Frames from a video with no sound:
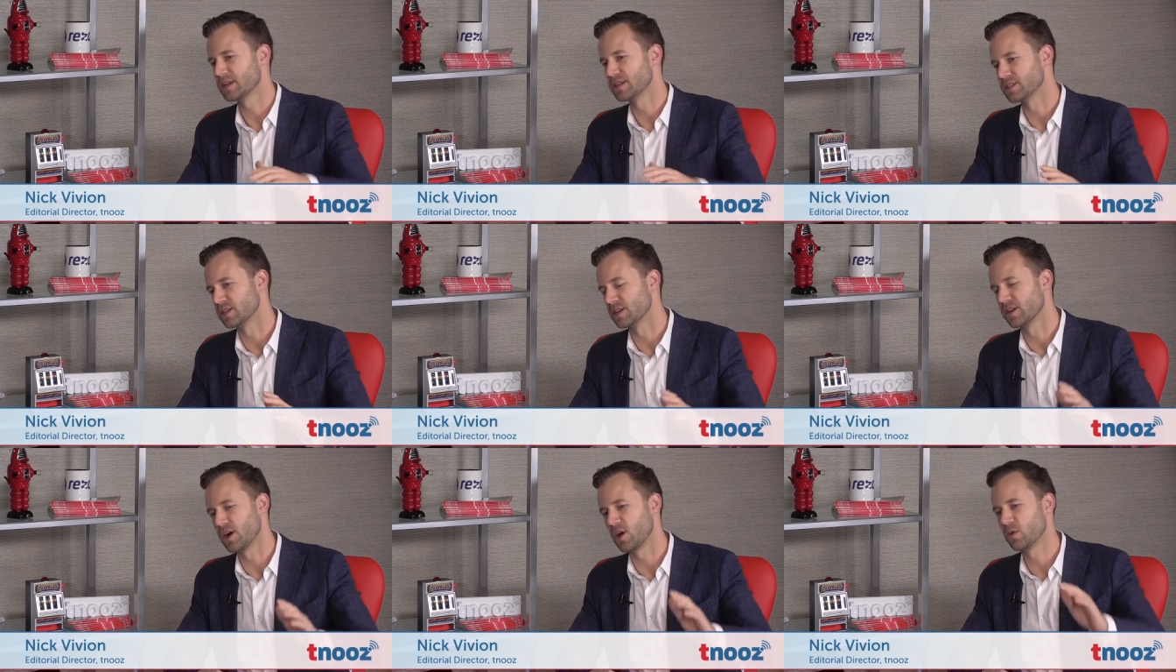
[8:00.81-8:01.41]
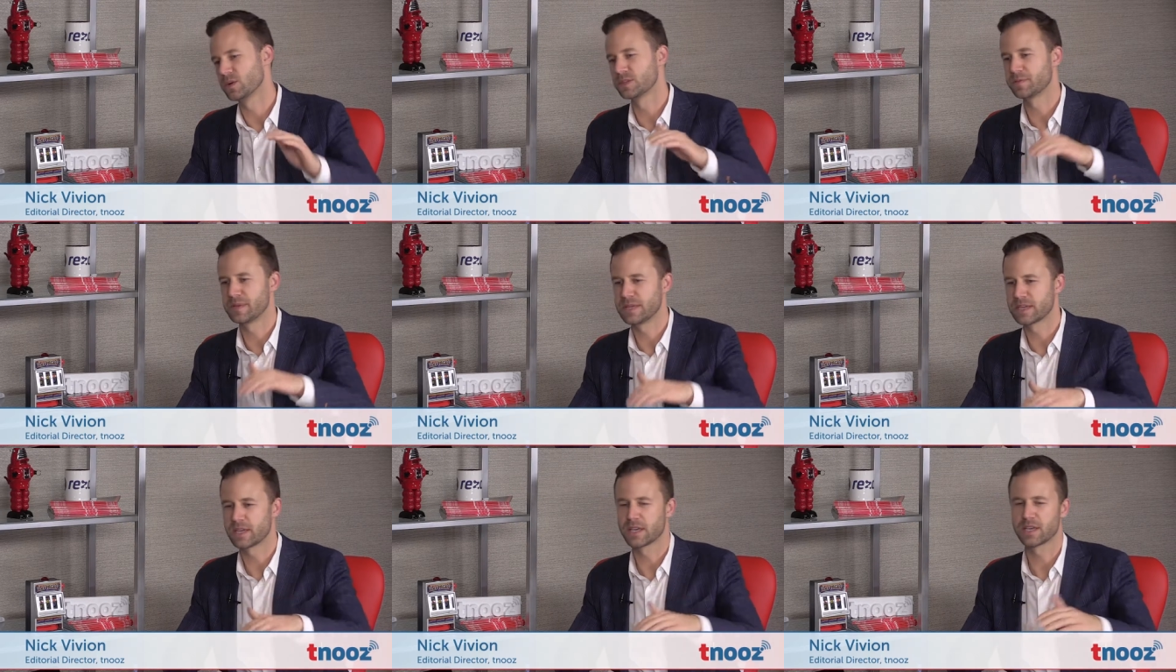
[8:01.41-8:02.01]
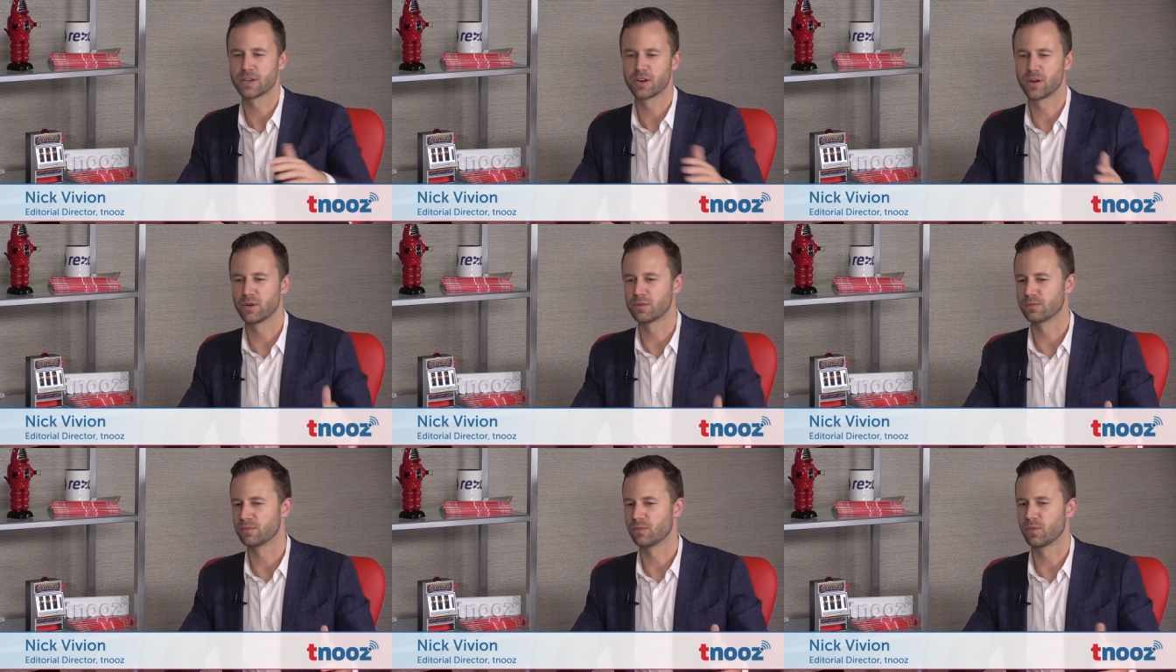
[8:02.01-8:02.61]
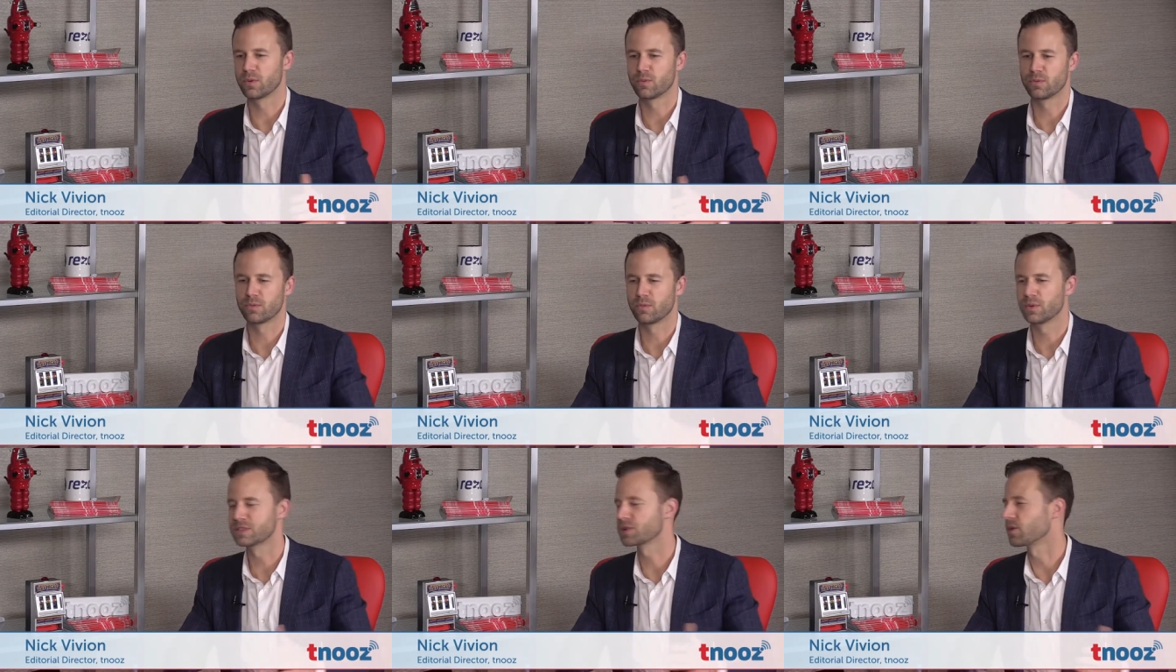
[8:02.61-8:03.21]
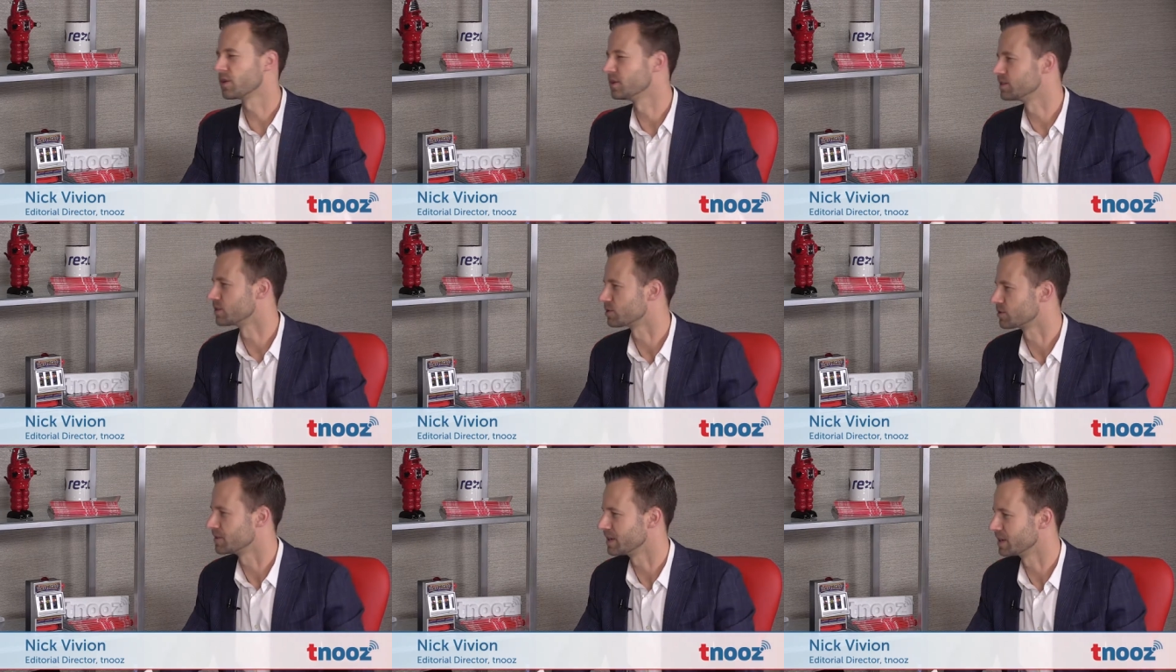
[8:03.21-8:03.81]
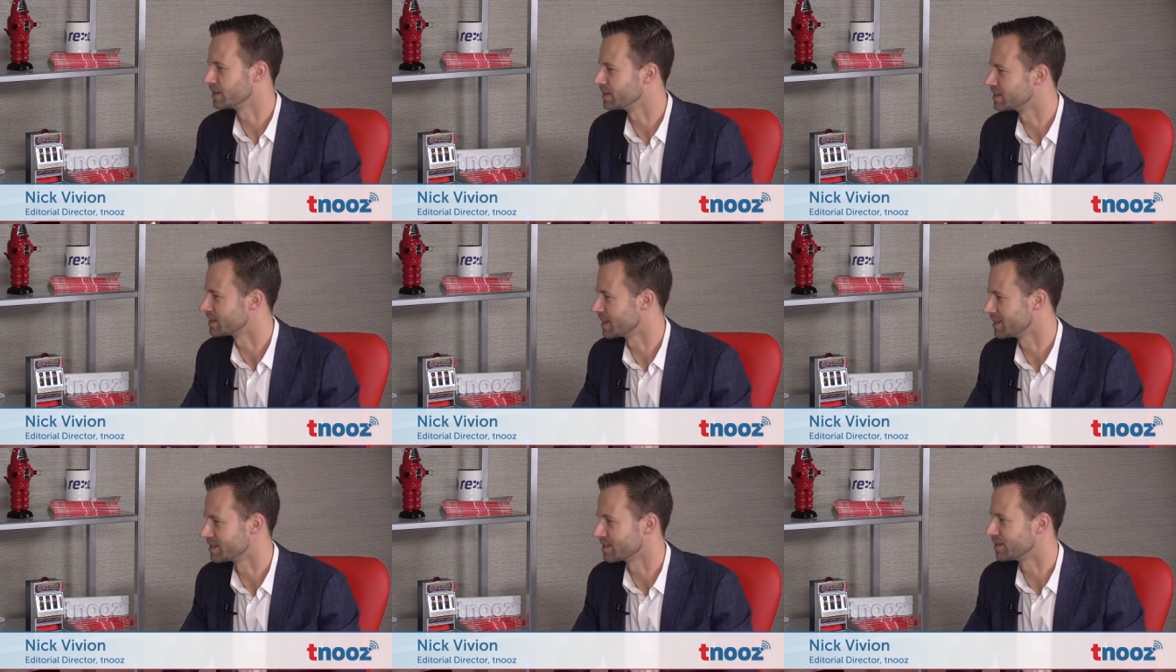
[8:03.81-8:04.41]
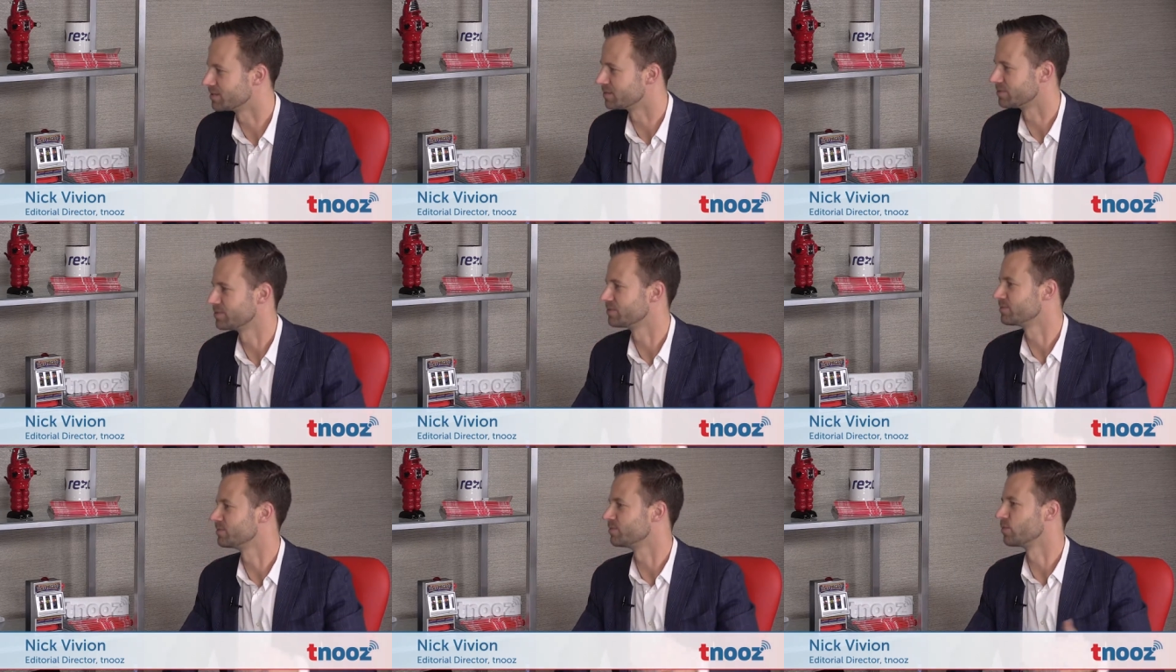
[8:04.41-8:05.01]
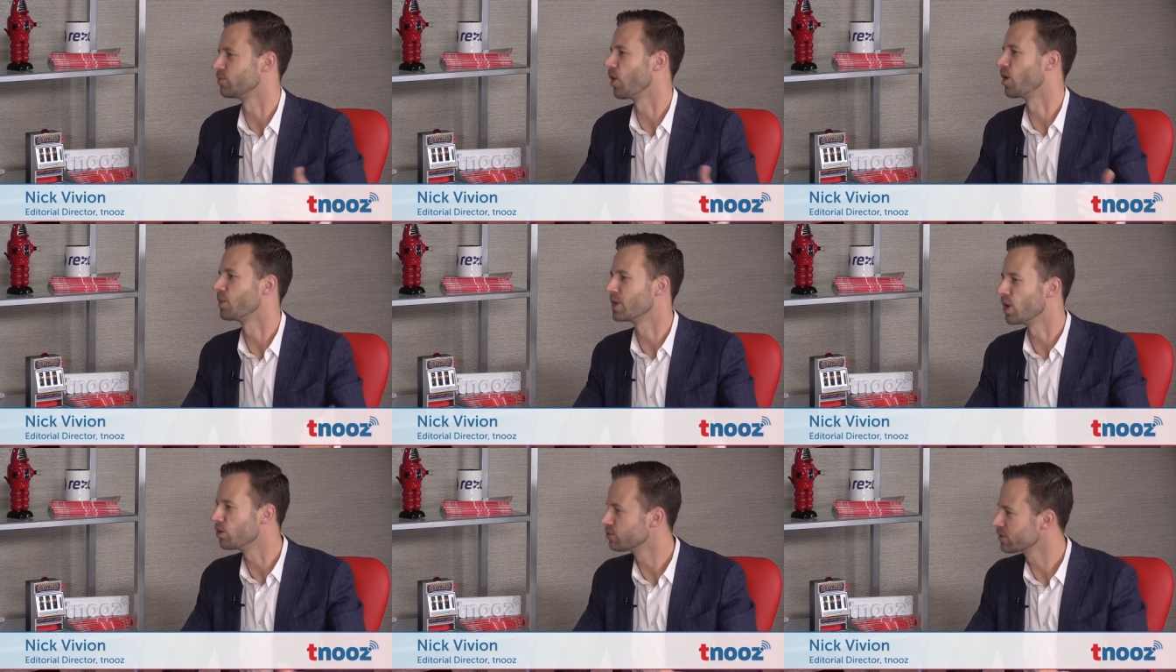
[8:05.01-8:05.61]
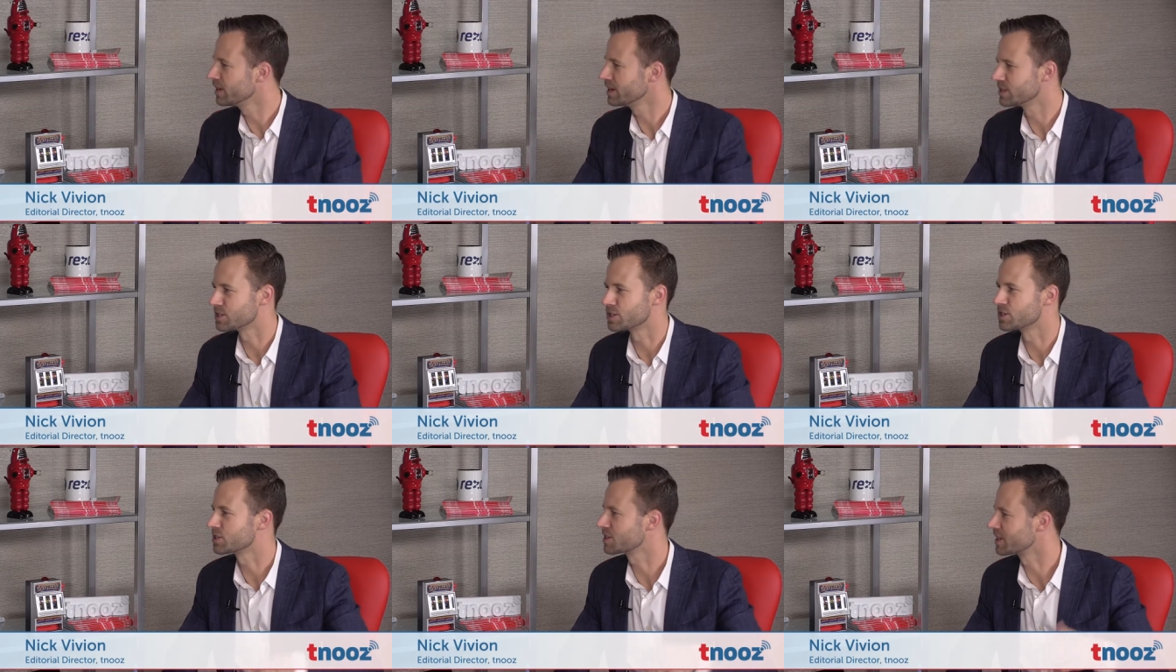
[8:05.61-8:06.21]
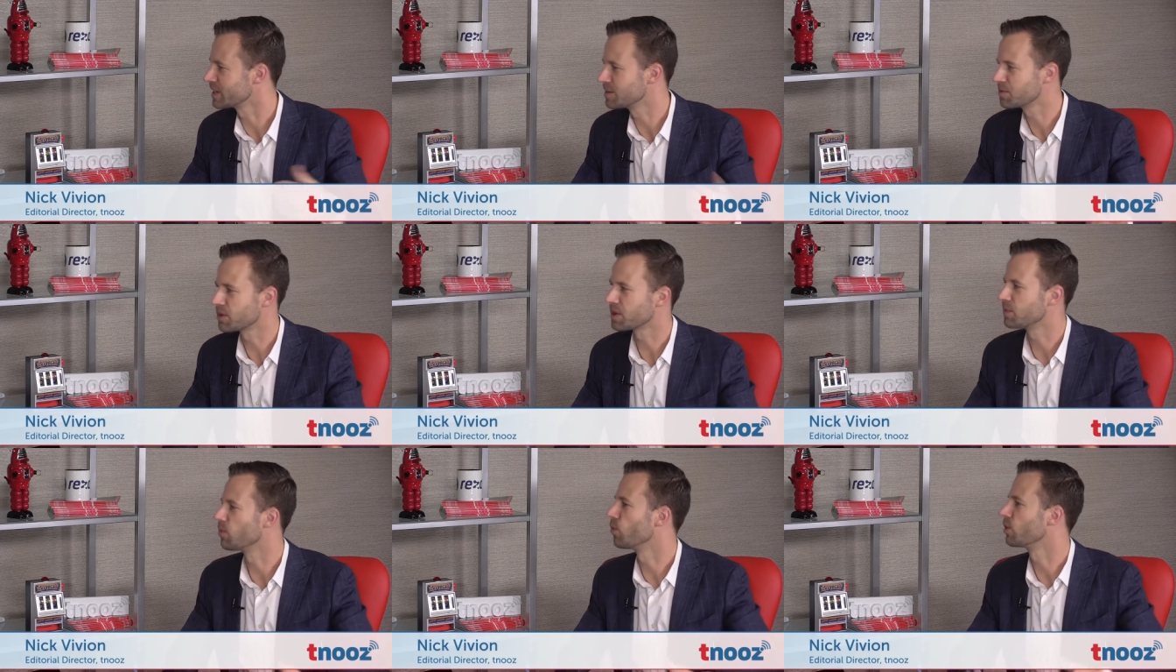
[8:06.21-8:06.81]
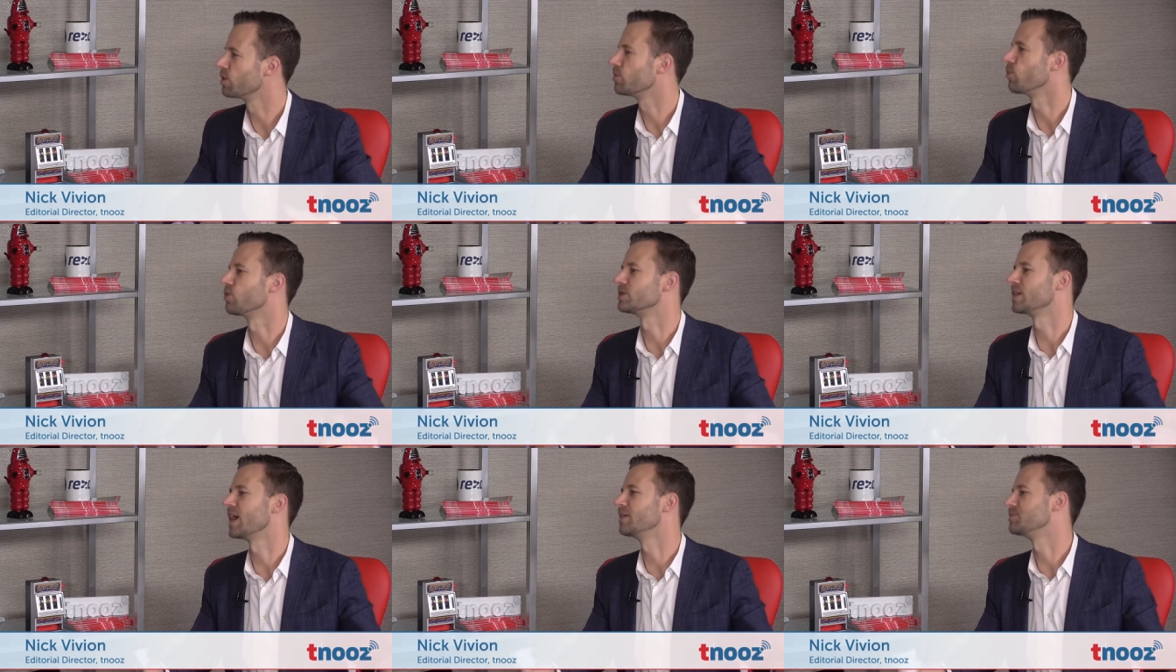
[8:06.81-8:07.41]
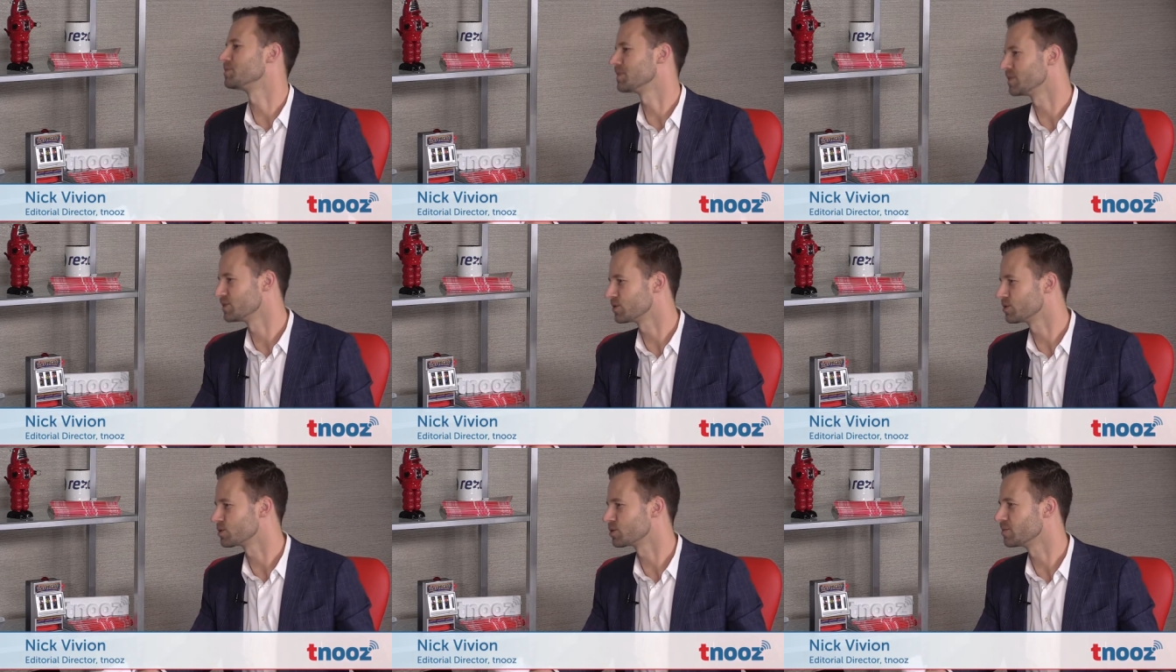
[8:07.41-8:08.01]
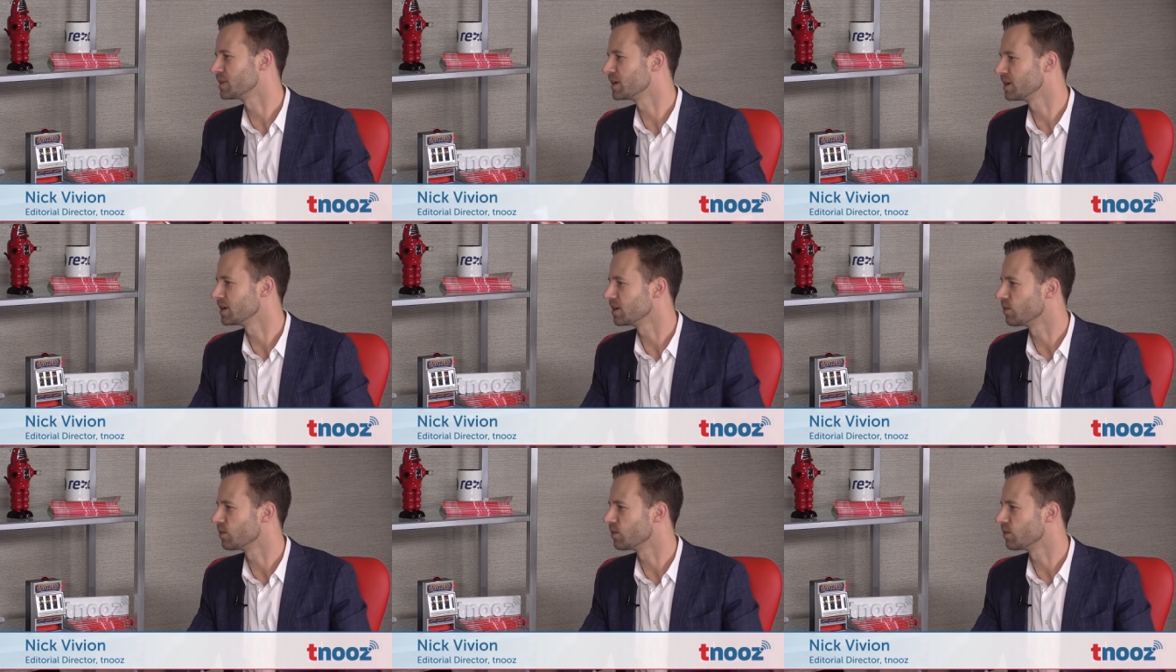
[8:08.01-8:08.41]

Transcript: Is it always peaking? You know, what's going on in social media in the sense of, are we over it? Is it just going to keep getting more and more time spent on social media?